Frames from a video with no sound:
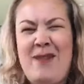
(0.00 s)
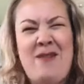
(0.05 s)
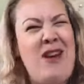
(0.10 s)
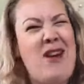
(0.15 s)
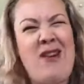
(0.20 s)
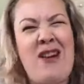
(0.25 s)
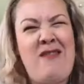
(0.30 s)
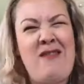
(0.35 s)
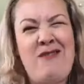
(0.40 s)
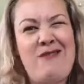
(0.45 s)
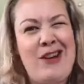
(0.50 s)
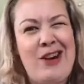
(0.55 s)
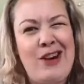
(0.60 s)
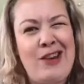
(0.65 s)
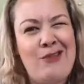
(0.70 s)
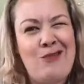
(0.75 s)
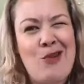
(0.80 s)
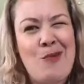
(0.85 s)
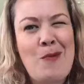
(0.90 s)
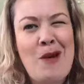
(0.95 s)
I don't have a very
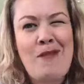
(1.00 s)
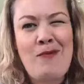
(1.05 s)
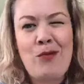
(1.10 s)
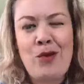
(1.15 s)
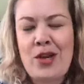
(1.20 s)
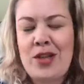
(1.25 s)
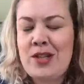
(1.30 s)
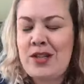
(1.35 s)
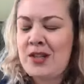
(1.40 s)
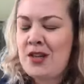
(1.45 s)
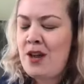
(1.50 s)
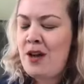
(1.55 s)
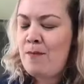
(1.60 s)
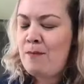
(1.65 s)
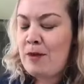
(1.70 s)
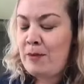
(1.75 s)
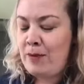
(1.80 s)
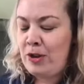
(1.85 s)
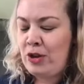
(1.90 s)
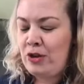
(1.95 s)
good robot voice.
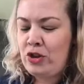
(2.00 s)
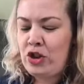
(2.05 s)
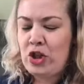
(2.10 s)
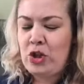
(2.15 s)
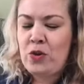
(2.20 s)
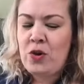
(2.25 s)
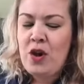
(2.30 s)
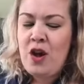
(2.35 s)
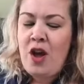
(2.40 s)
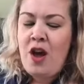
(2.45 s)
Maybe you do.